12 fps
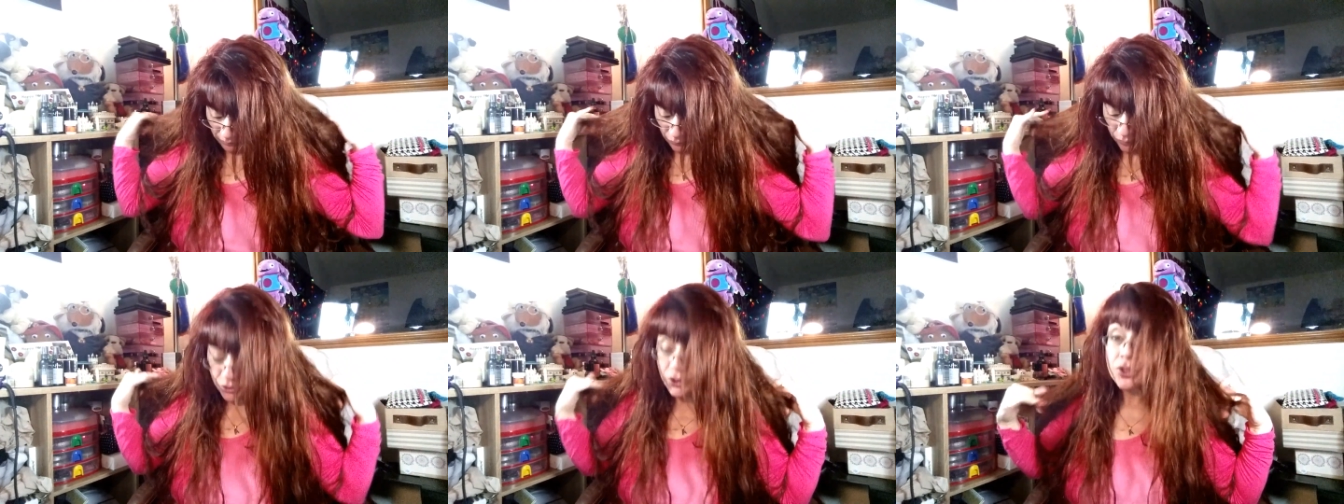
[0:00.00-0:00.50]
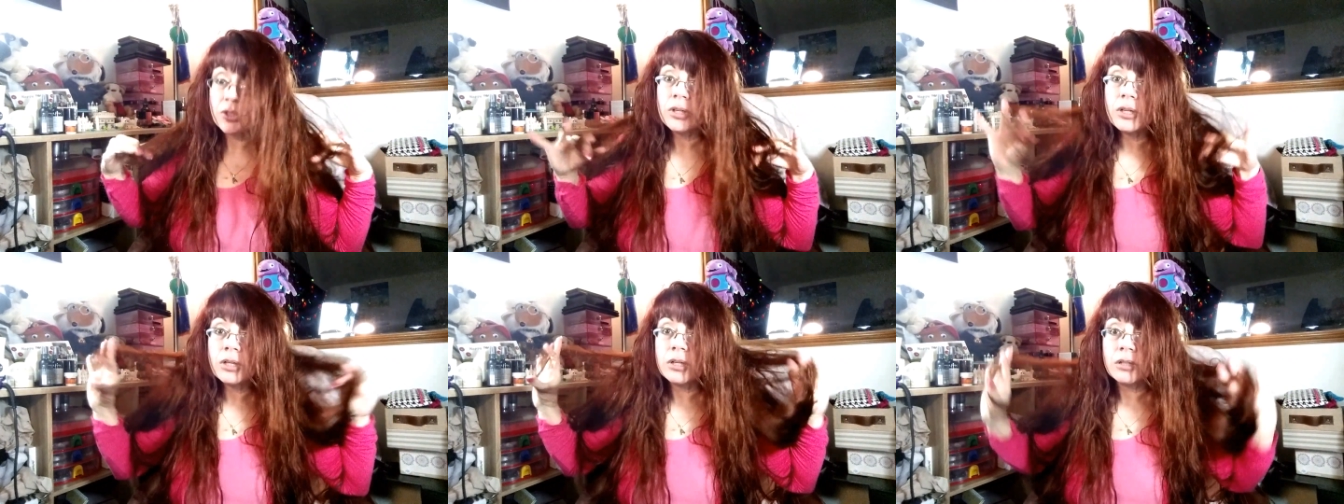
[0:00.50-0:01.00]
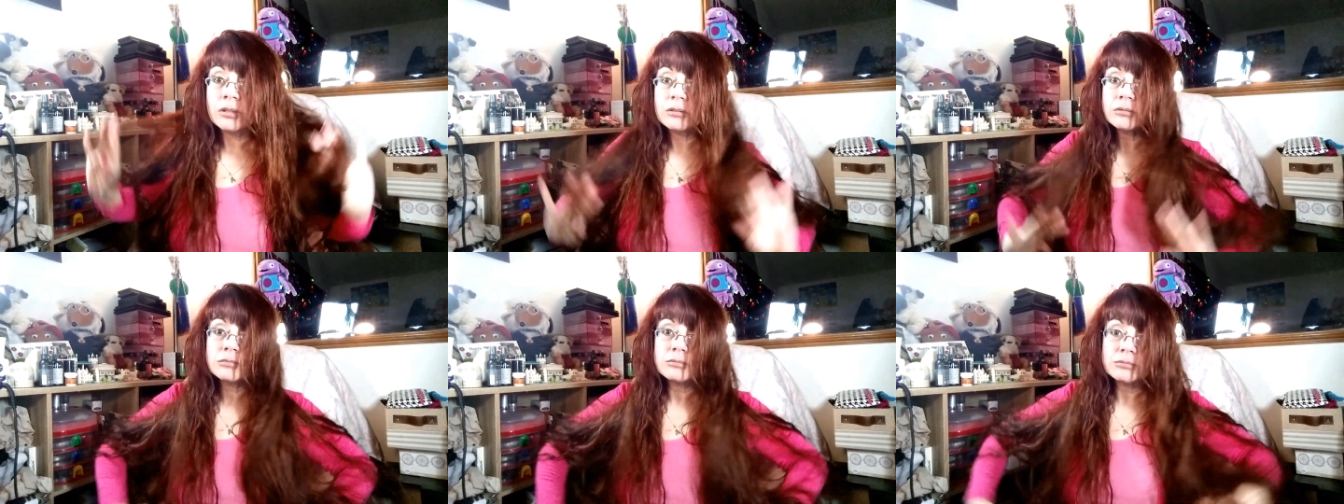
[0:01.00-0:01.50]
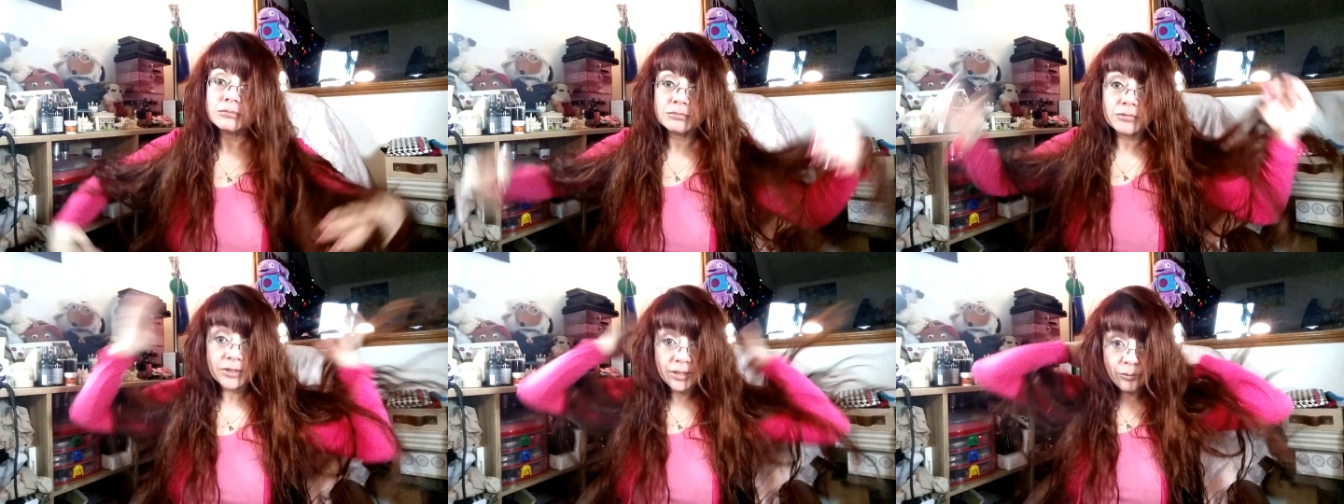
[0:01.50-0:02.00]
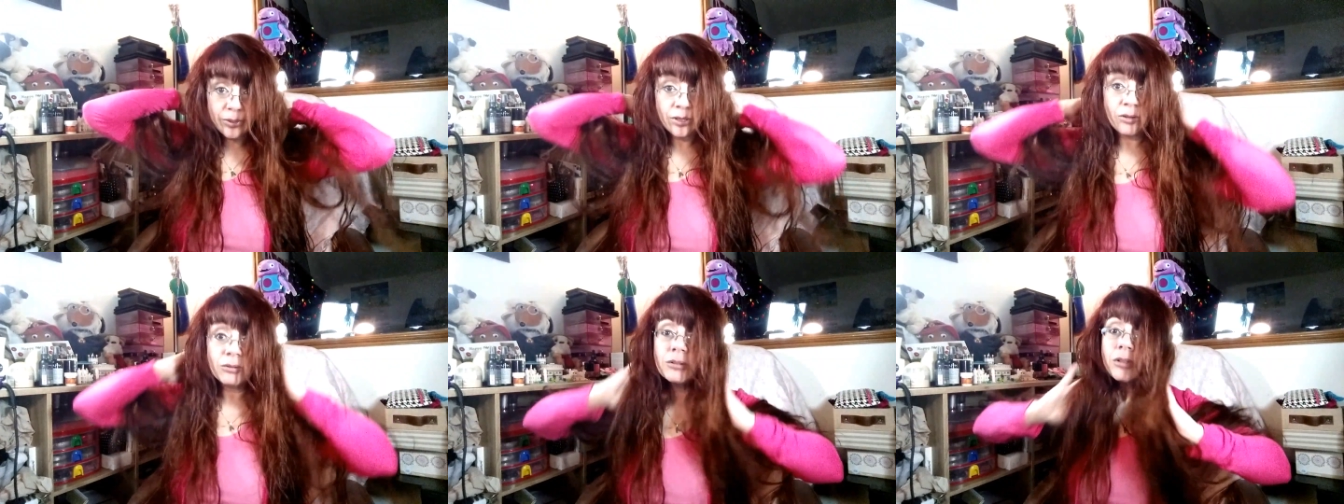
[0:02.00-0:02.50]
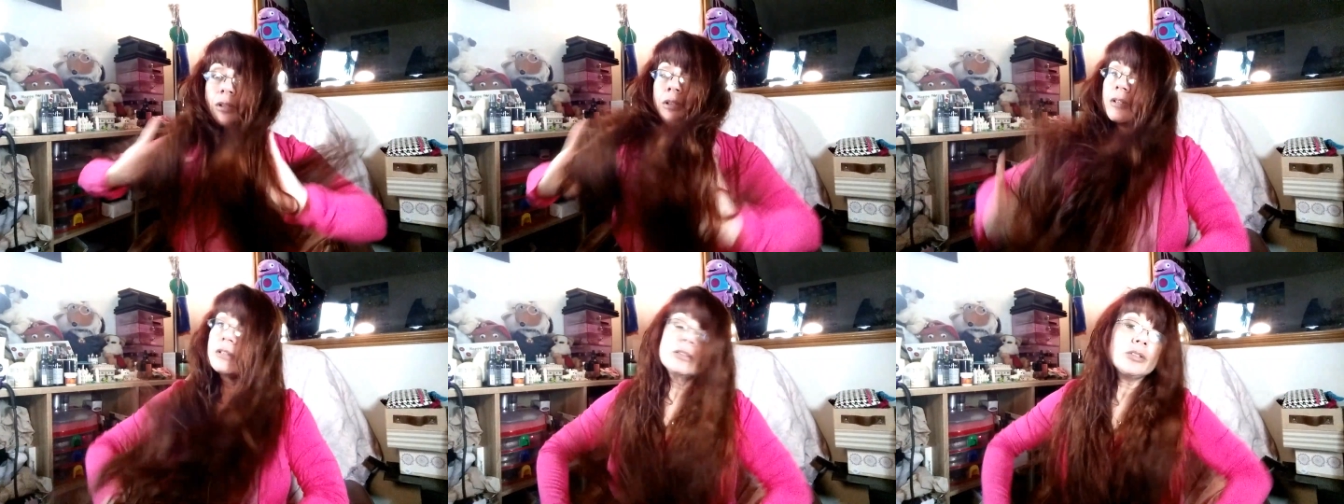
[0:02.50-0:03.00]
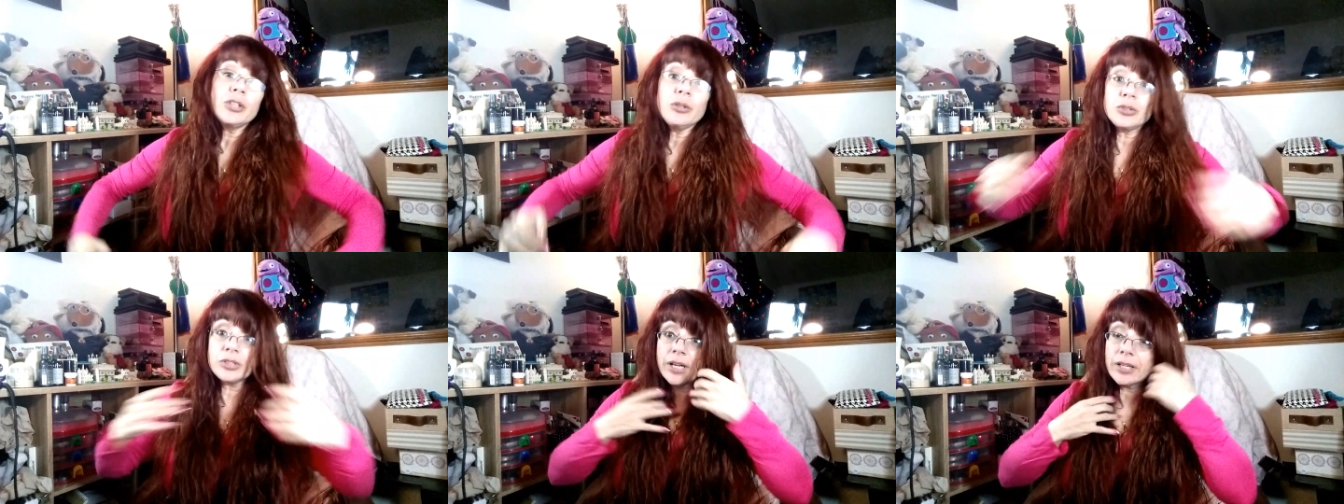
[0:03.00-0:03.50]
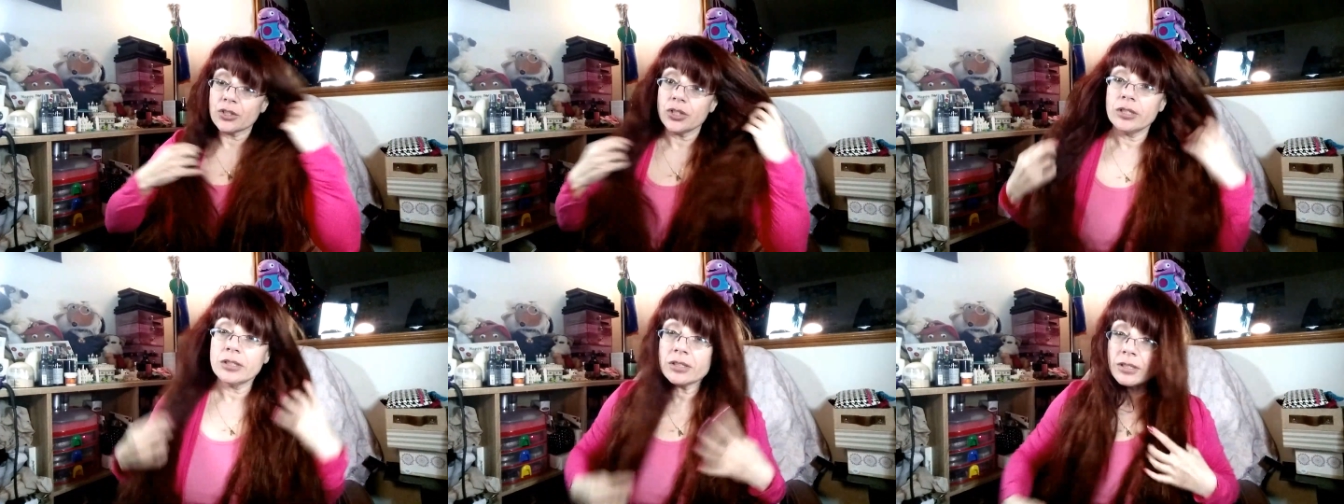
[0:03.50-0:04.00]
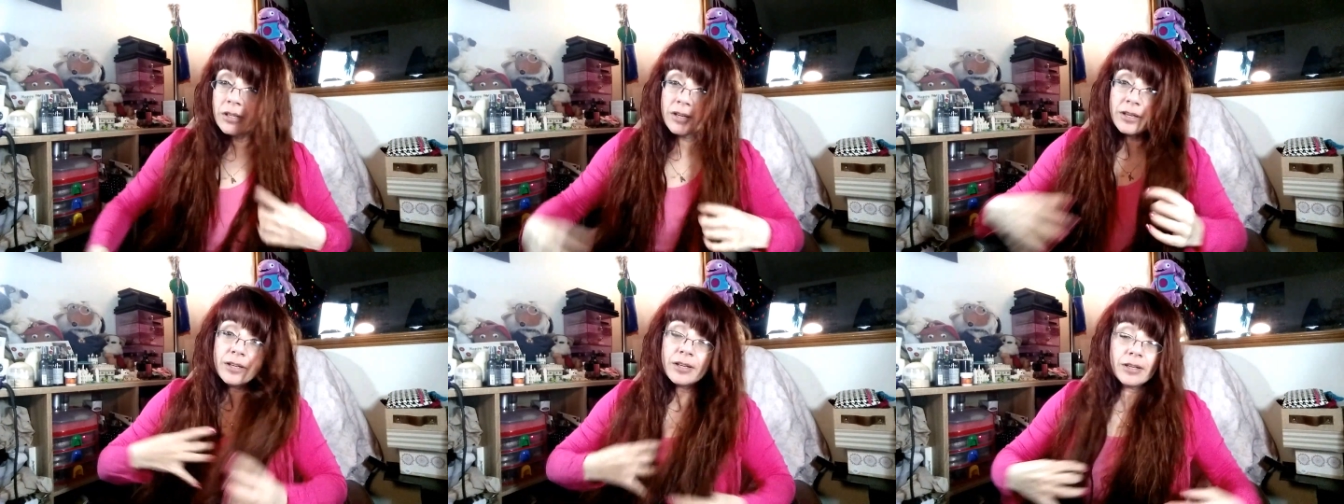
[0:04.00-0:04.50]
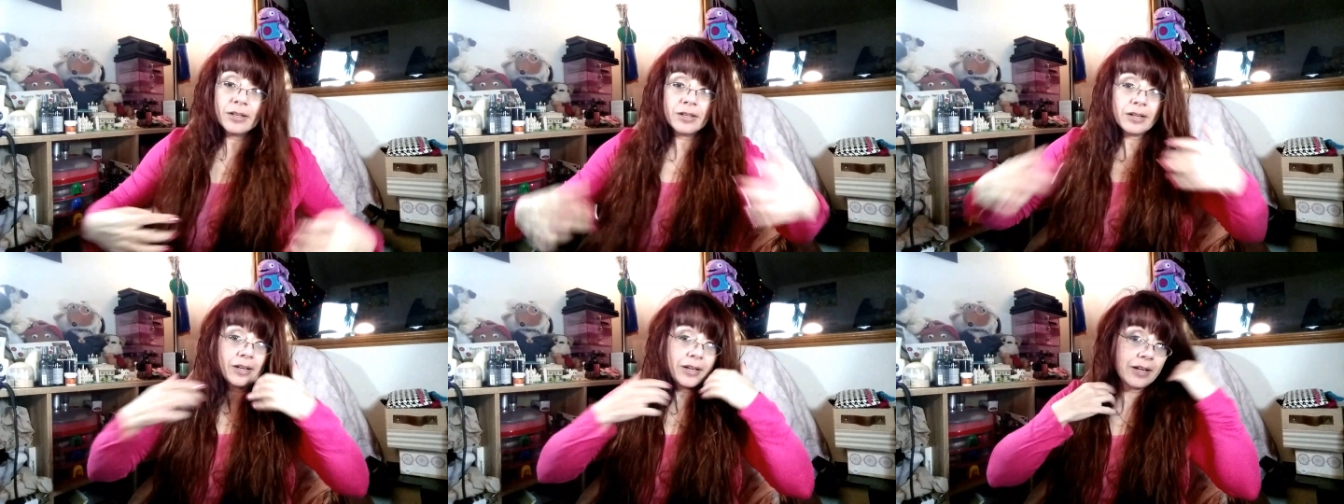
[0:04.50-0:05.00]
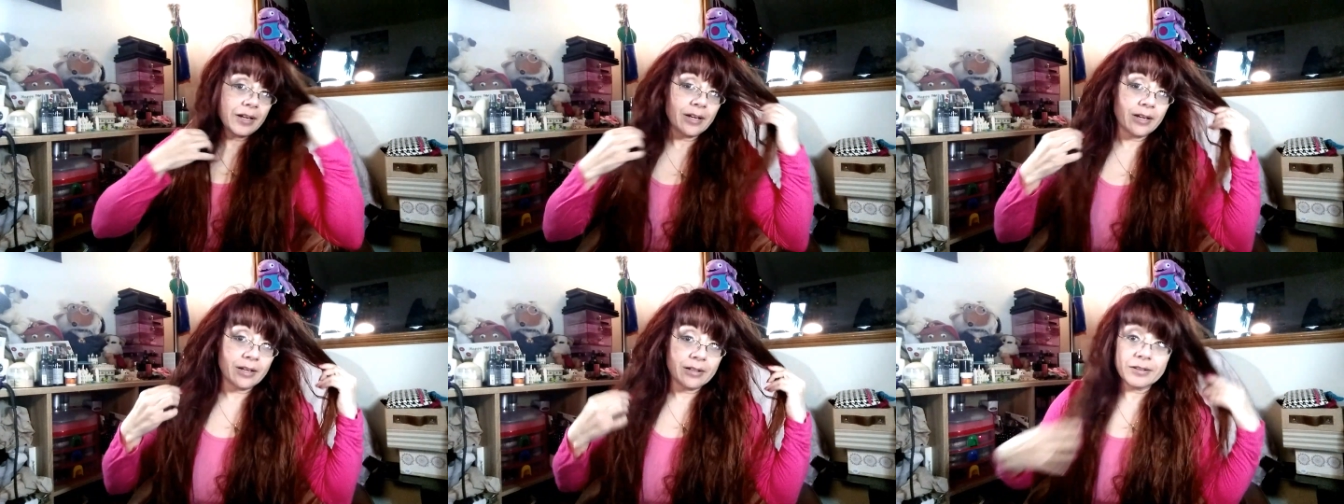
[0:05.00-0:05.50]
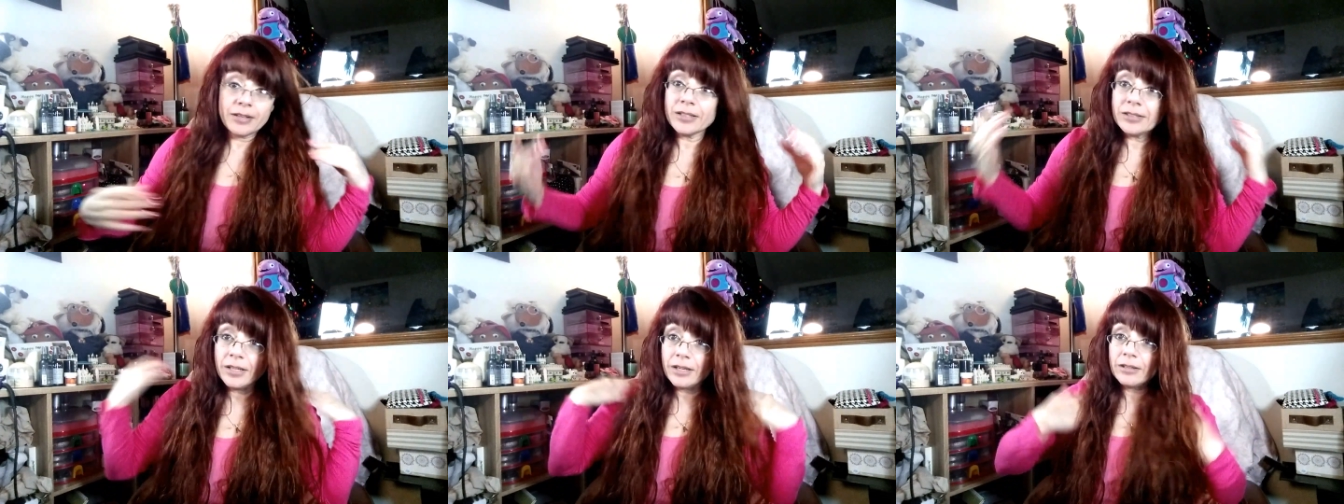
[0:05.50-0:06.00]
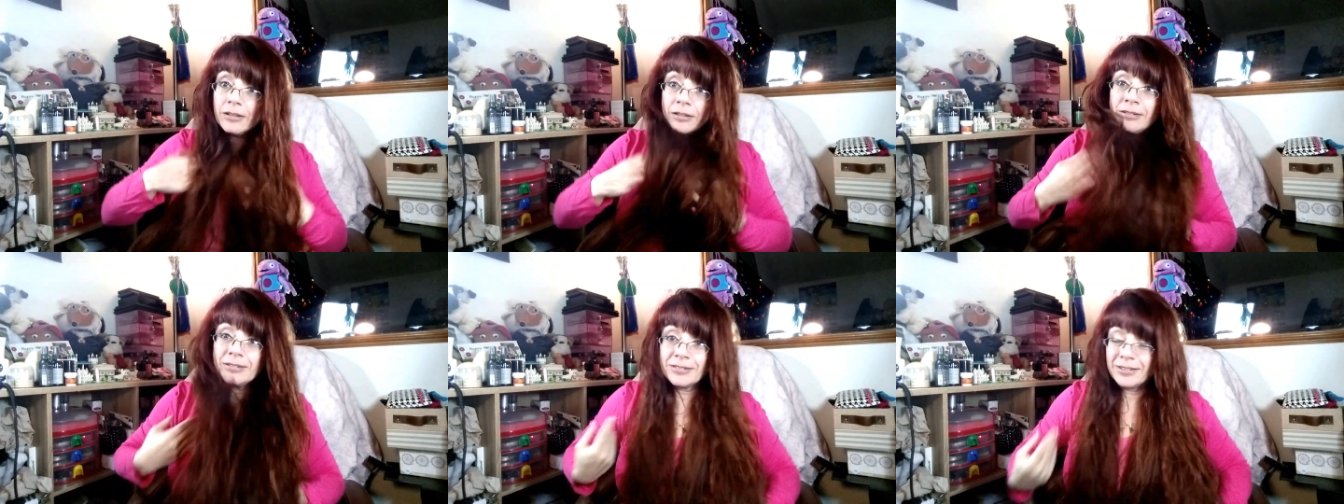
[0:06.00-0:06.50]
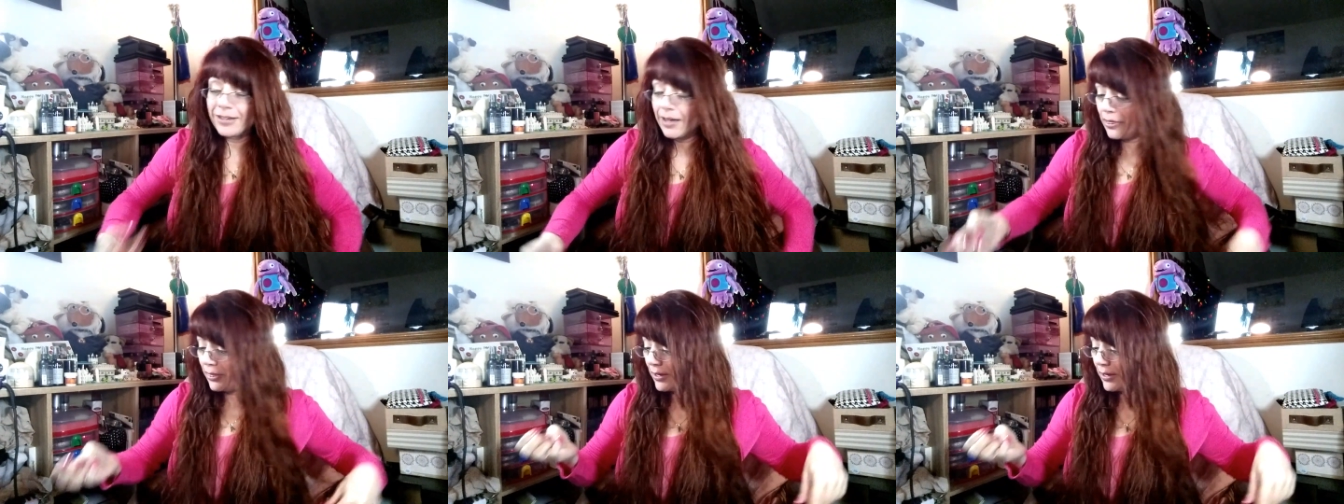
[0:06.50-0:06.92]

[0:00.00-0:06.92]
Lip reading: which are, there we go, 2 sections, and that's it. And